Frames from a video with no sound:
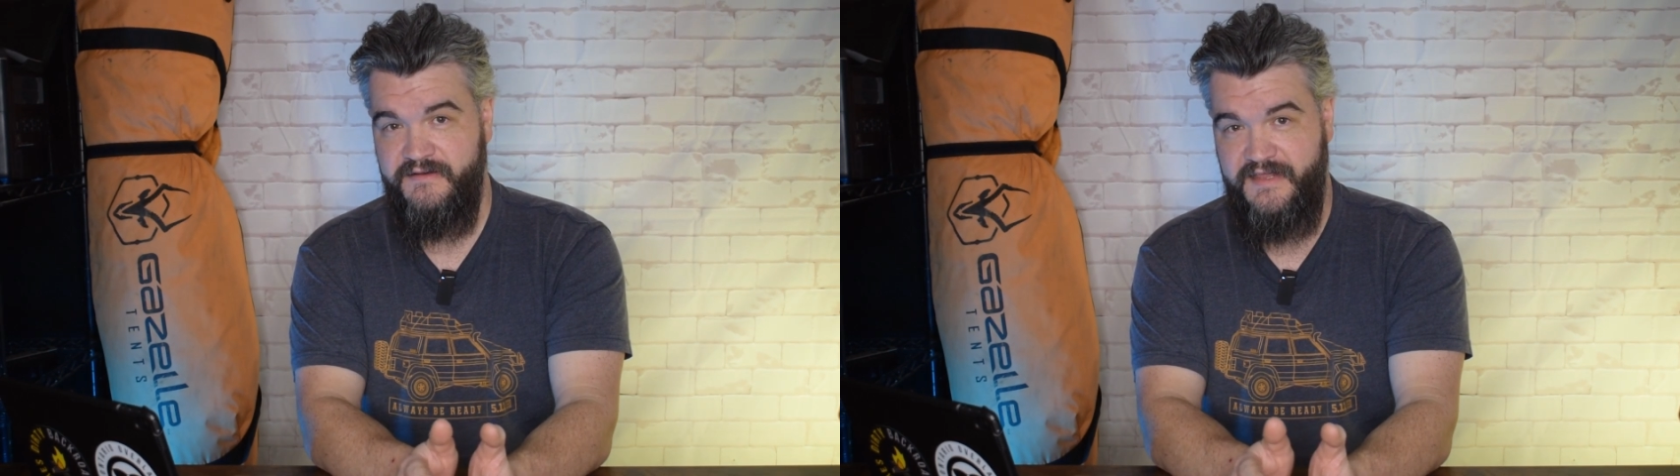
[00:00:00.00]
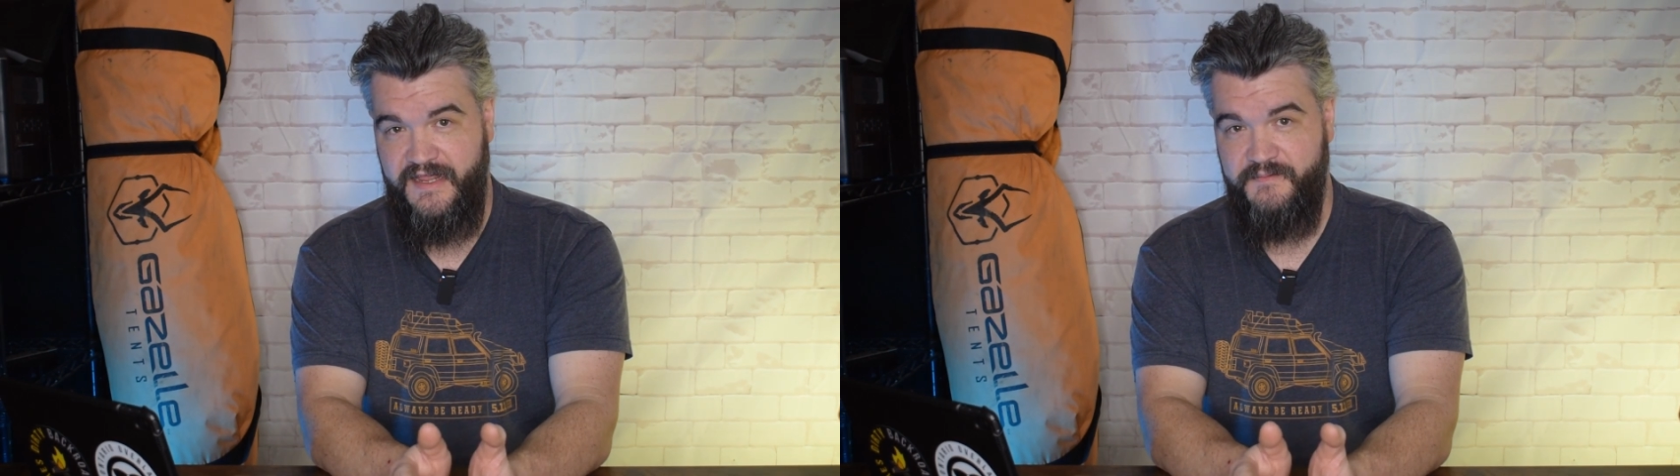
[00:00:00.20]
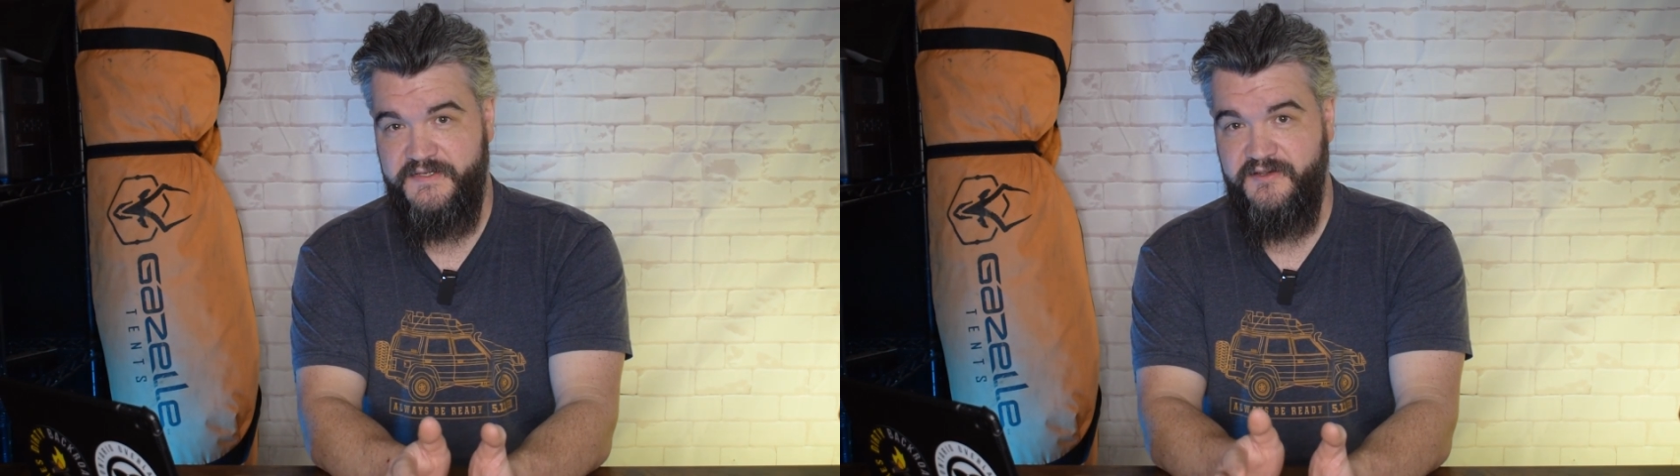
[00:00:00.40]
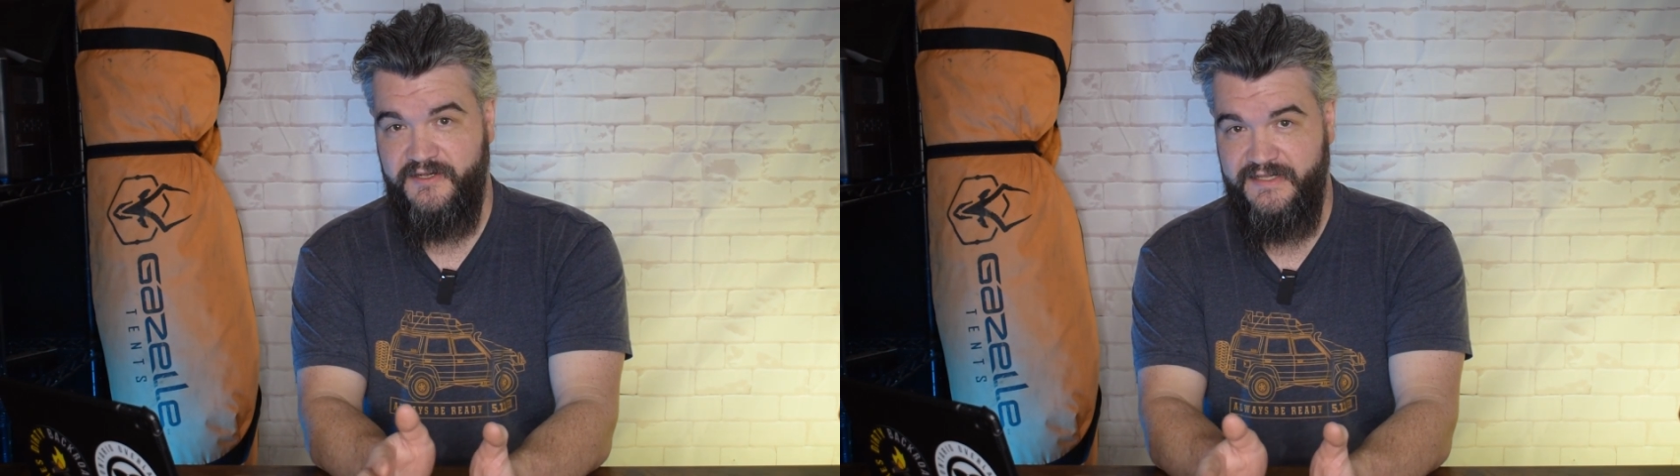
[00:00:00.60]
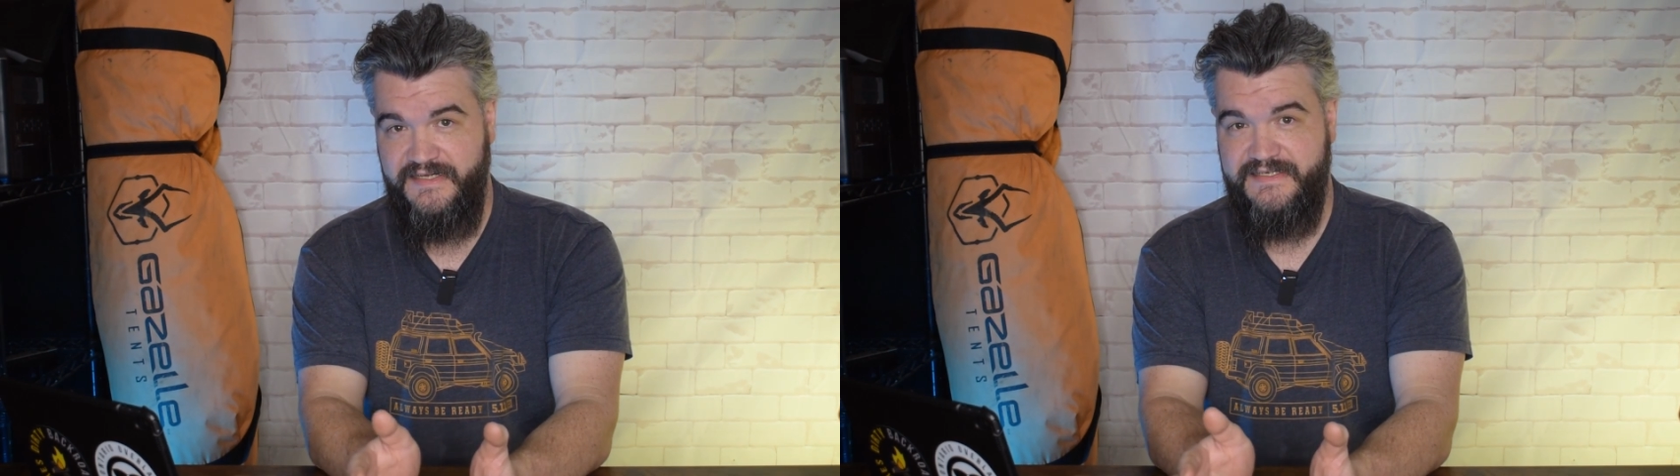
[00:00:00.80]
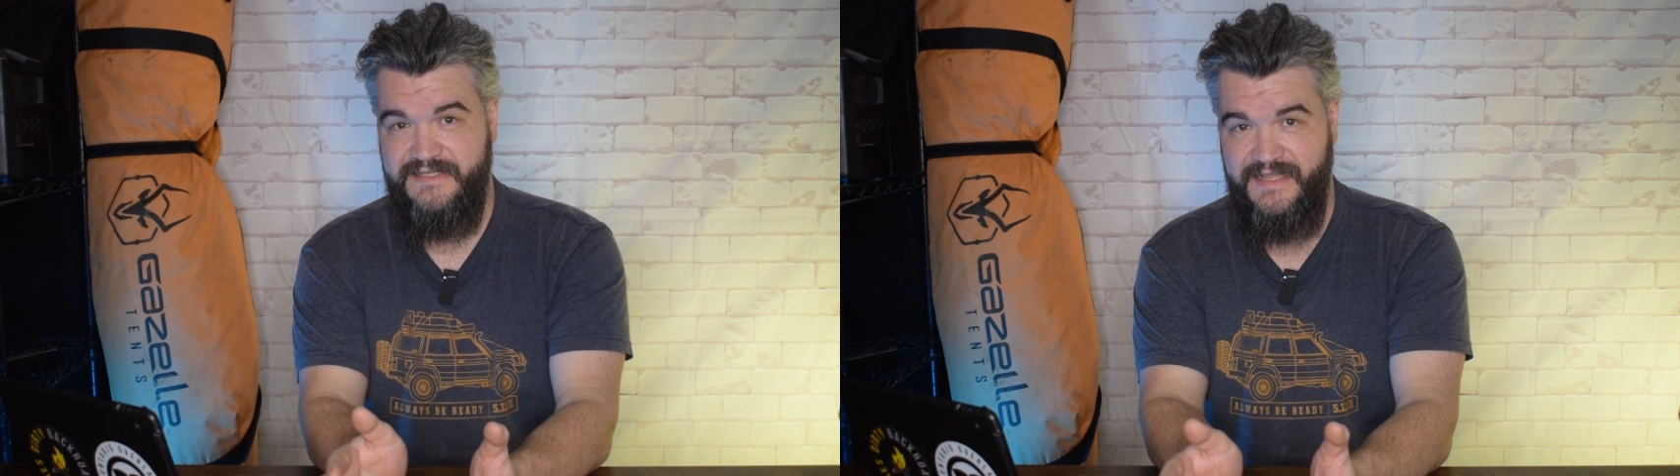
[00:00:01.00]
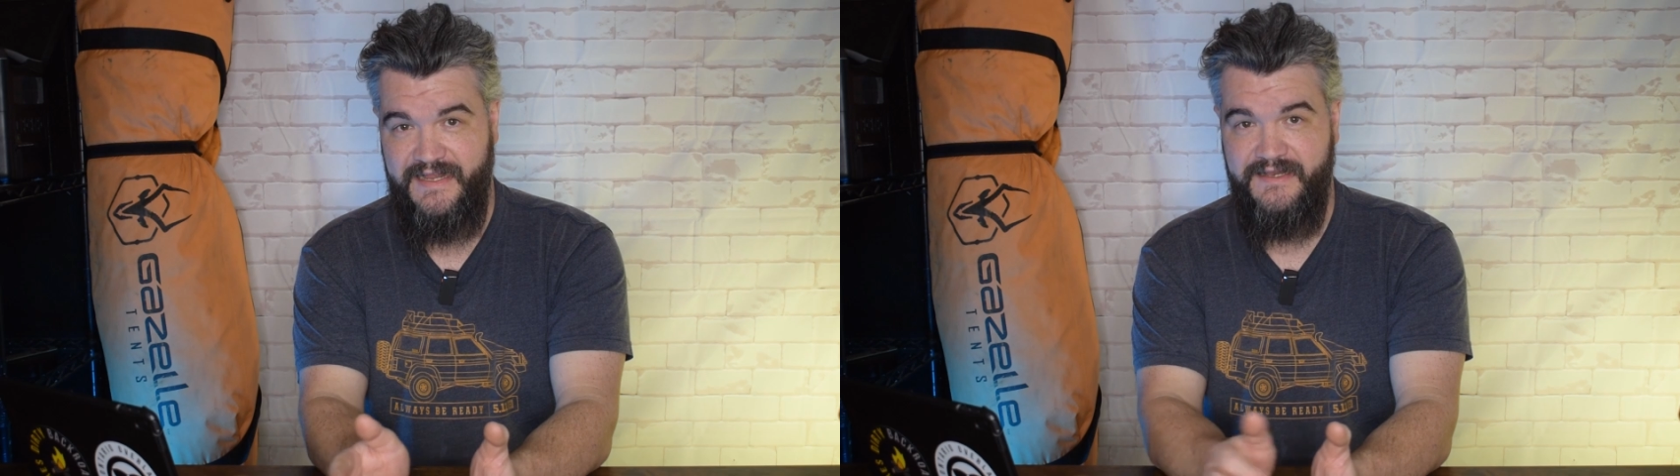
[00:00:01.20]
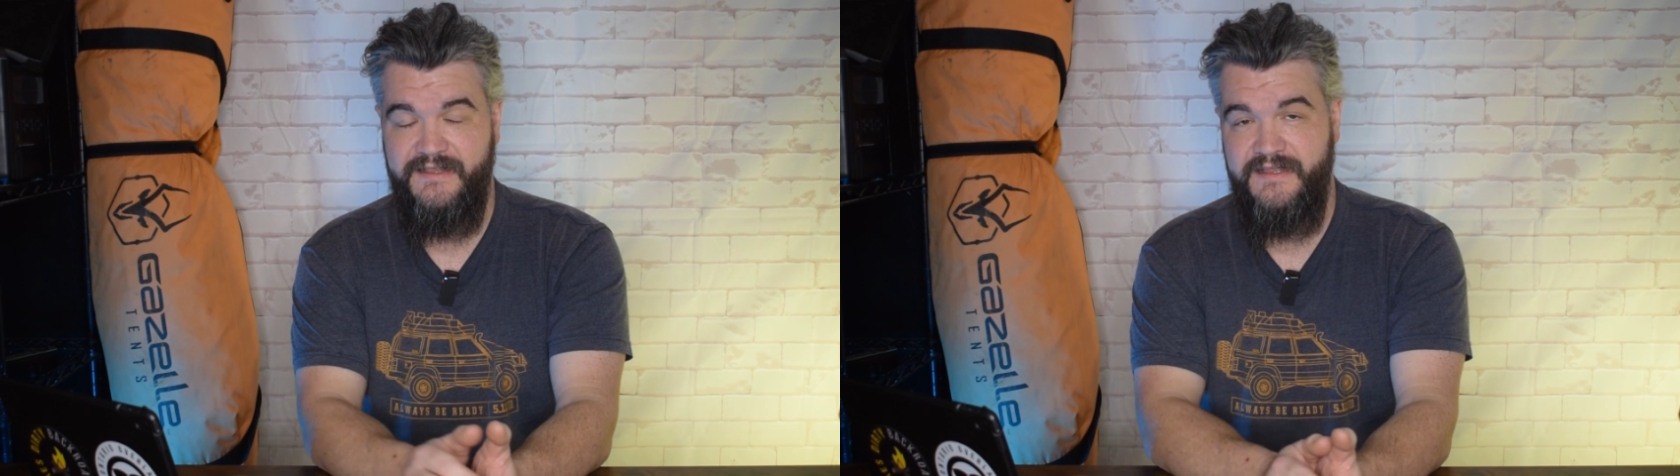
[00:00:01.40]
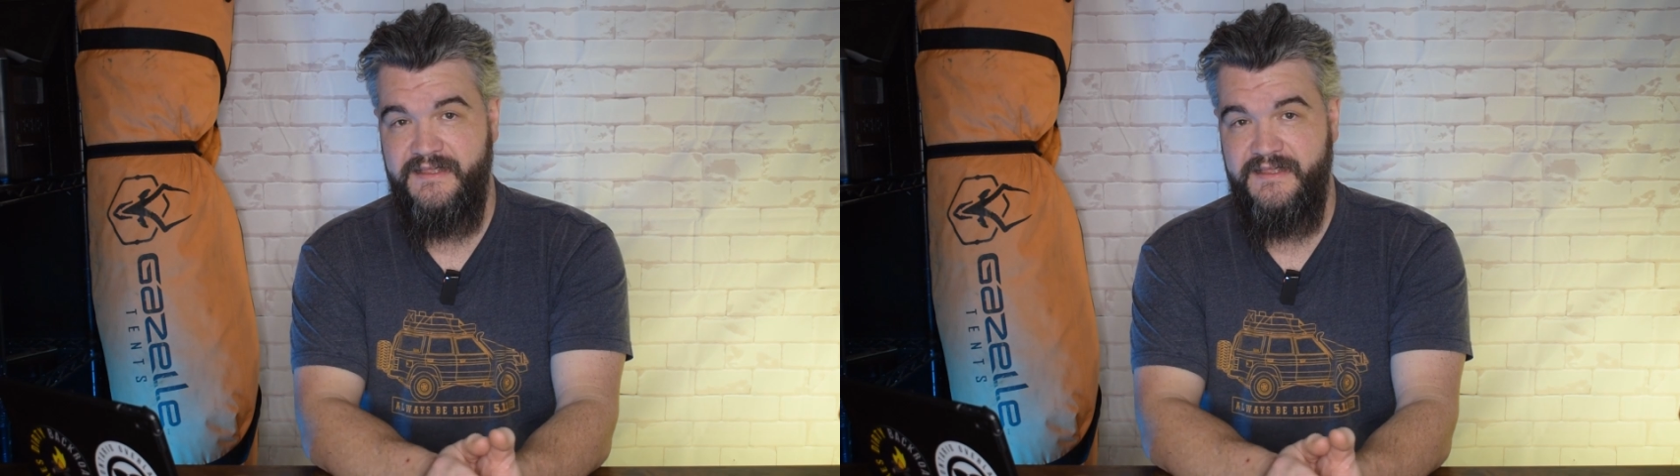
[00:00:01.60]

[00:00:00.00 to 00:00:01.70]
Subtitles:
camps on leased land.